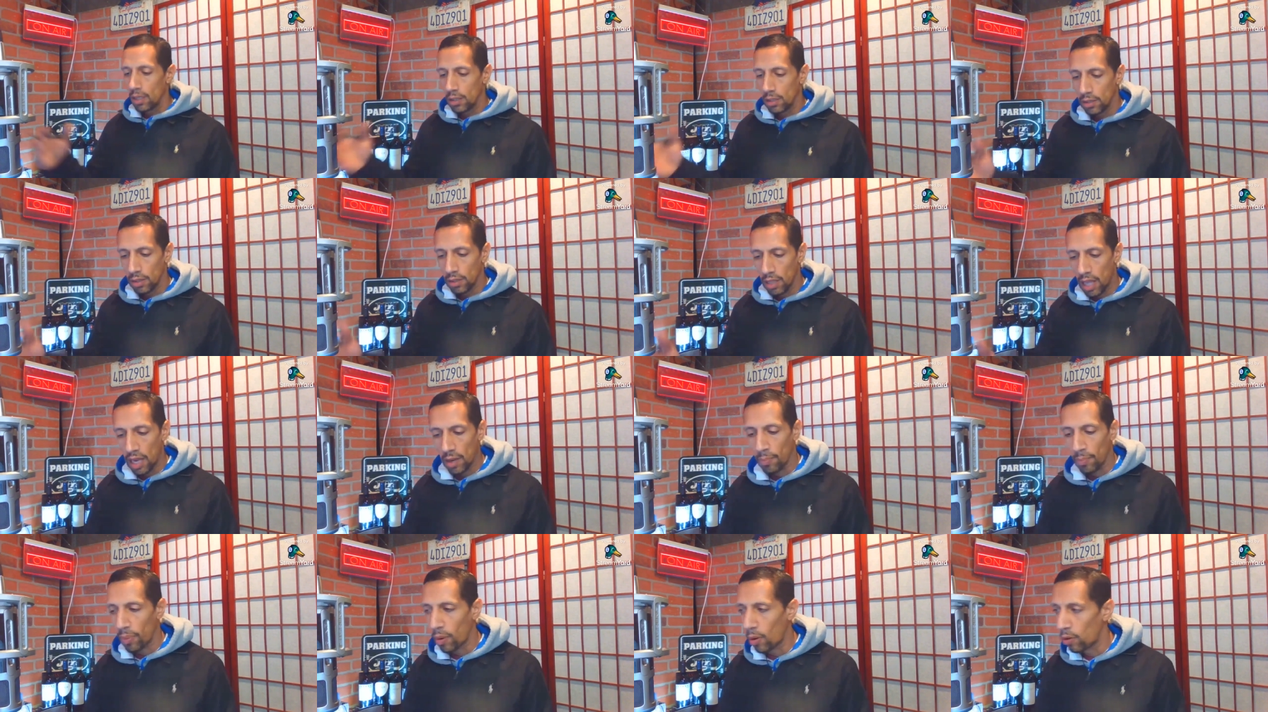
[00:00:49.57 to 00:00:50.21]
A
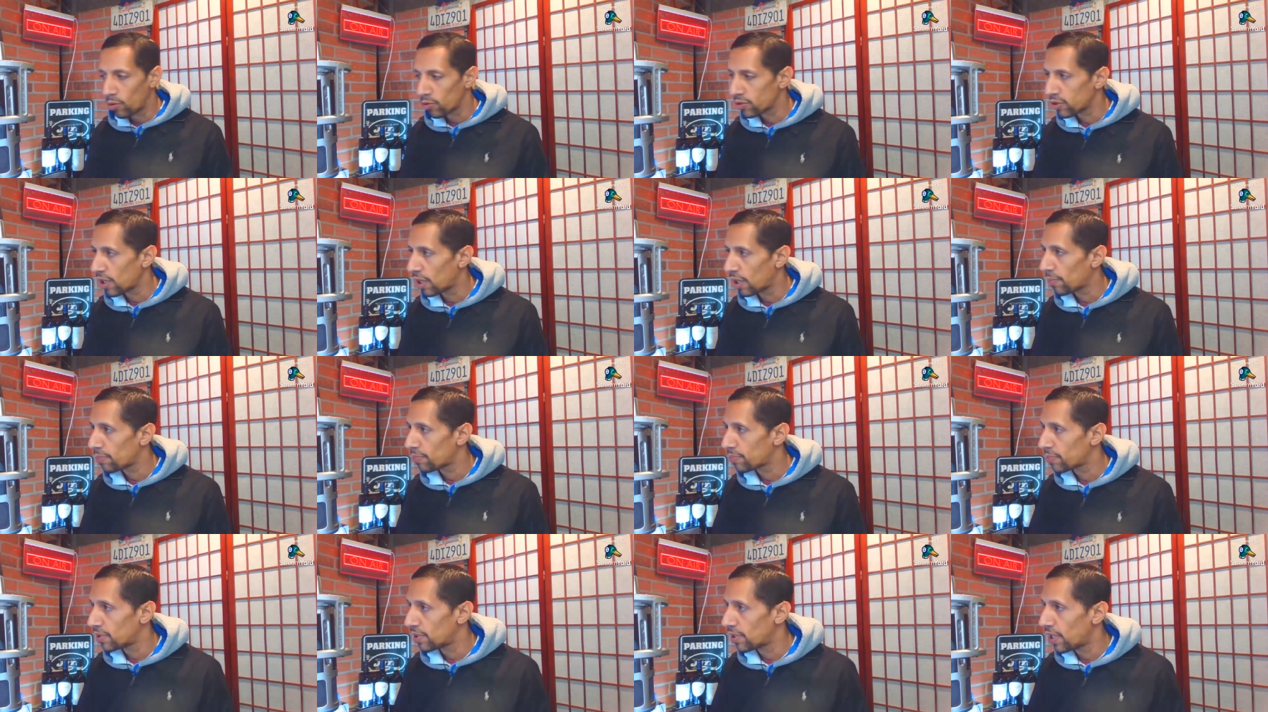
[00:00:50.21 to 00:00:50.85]
lot of post
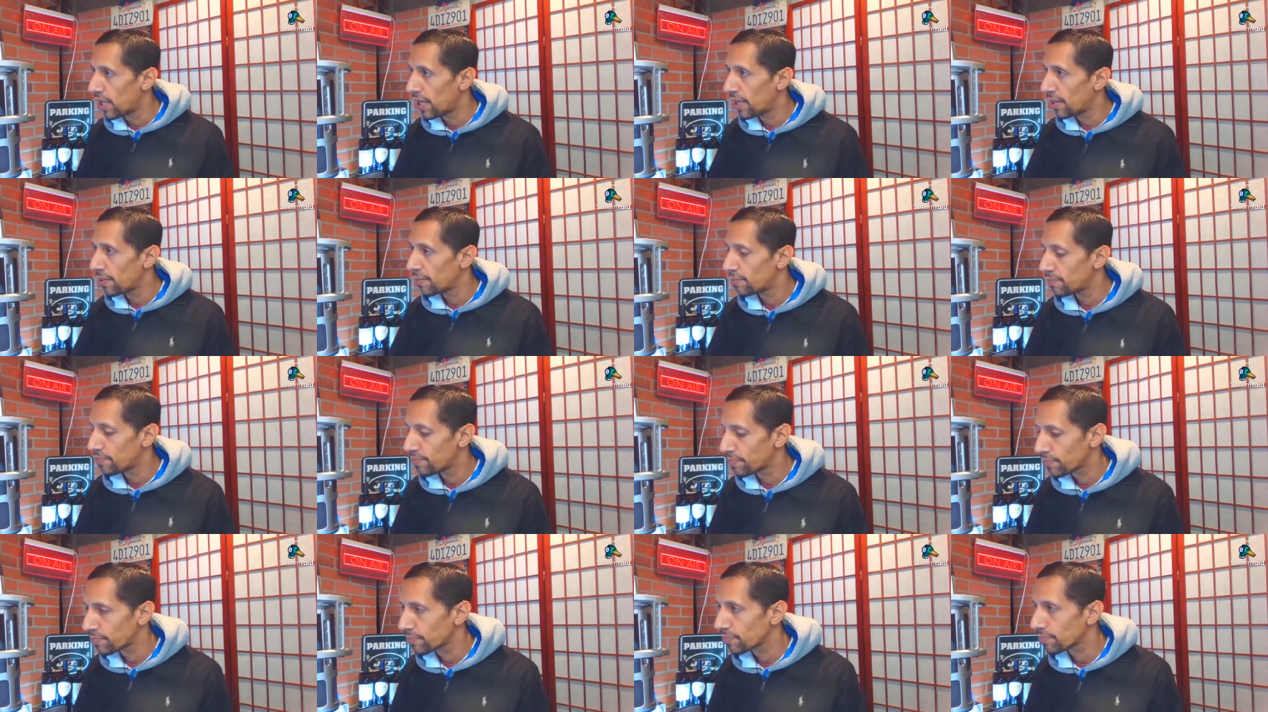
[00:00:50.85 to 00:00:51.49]
ups today.
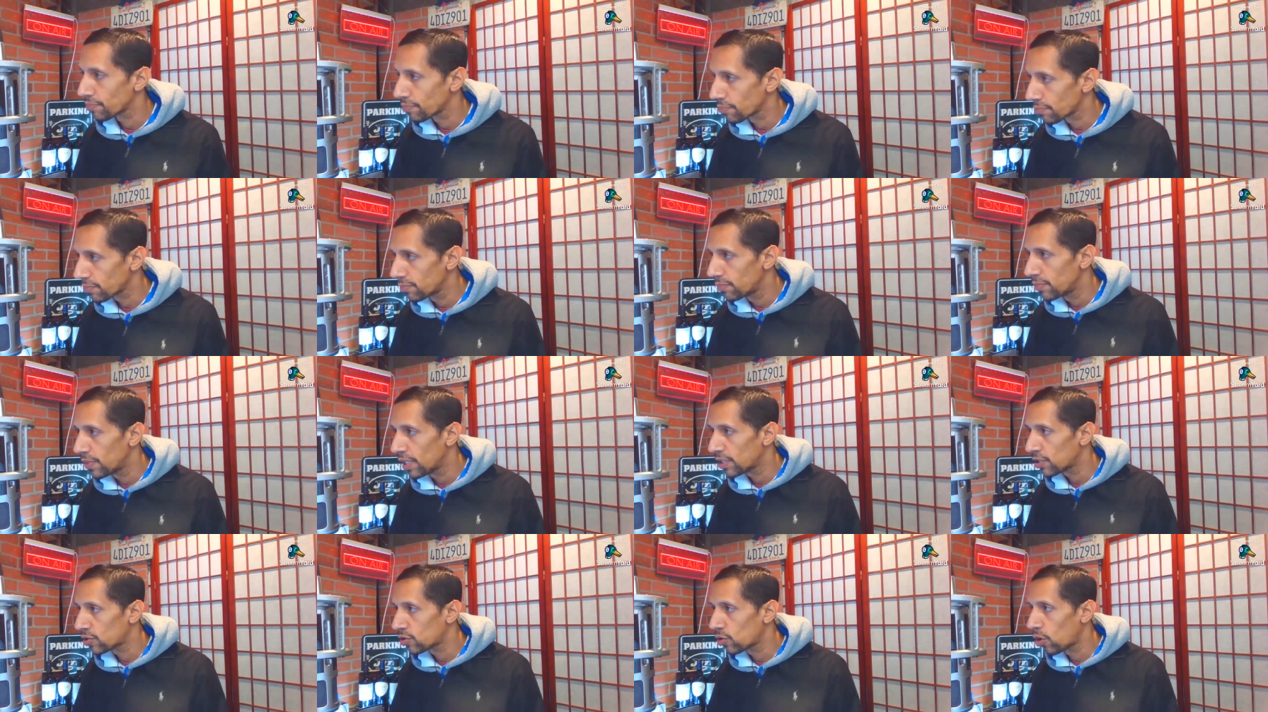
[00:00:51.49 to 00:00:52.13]

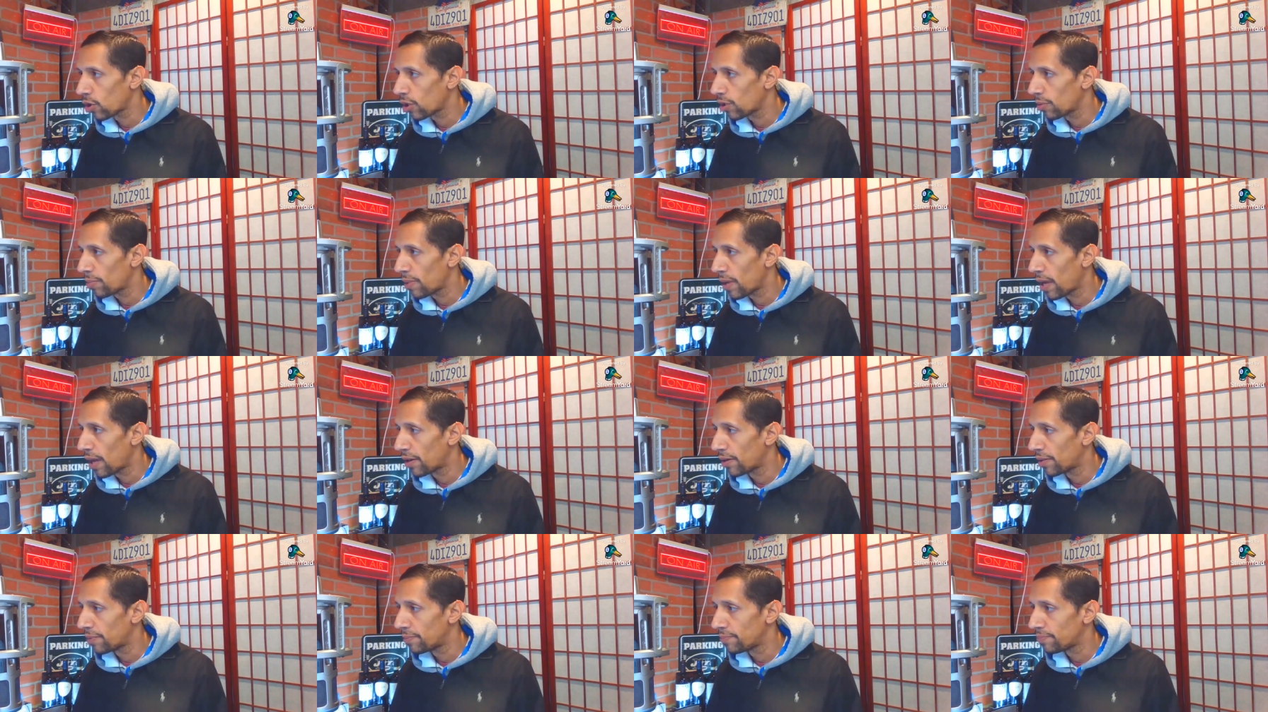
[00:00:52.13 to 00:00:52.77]
Let's talk
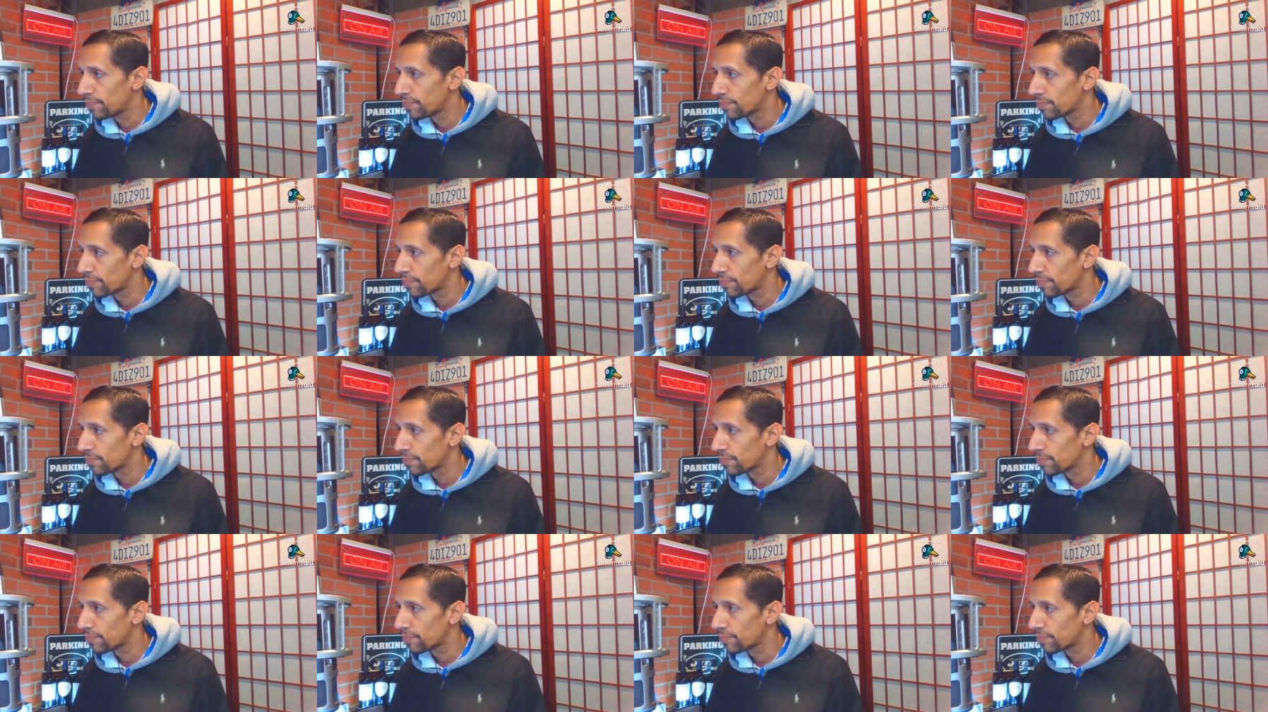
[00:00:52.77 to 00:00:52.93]
about it.